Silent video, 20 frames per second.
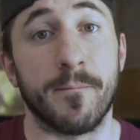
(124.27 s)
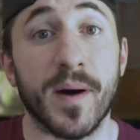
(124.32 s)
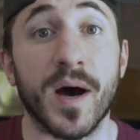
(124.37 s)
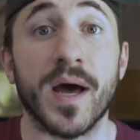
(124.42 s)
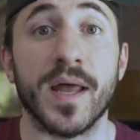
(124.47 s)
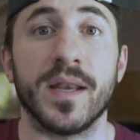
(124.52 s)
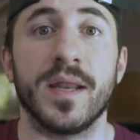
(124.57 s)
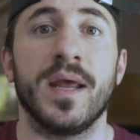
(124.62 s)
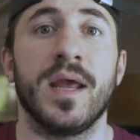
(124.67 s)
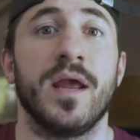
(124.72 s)

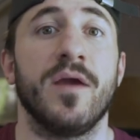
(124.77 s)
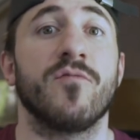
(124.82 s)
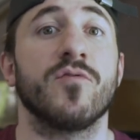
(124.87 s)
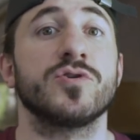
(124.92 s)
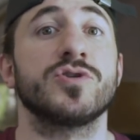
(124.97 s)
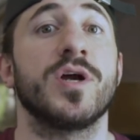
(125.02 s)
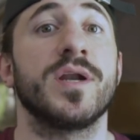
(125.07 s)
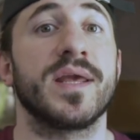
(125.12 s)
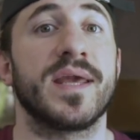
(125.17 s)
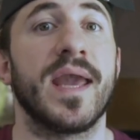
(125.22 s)
But if we're
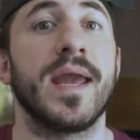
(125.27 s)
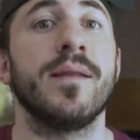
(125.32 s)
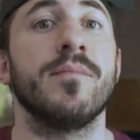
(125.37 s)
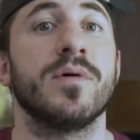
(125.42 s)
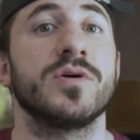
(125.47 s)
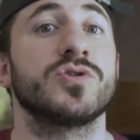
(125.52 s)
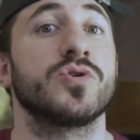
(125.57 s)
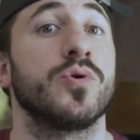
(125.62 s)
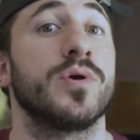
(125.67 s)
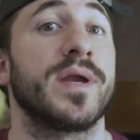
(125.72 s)
trying to gain
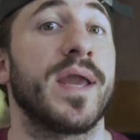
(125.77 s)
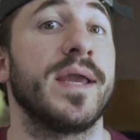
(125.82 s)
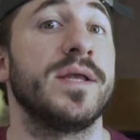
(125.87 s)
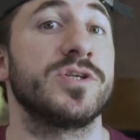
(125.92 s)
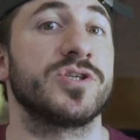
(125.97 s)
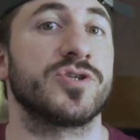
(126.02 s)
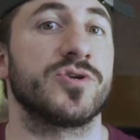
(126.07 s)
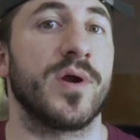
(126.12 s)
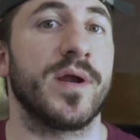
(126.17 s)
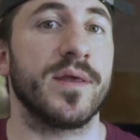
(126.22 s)
muscle or gain
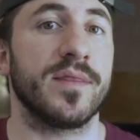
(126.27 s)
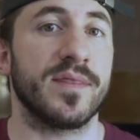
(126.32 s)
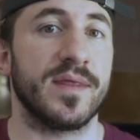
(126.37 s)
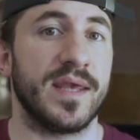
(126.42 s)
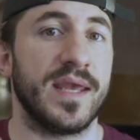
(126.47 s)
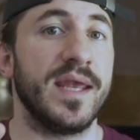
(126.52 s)
strength,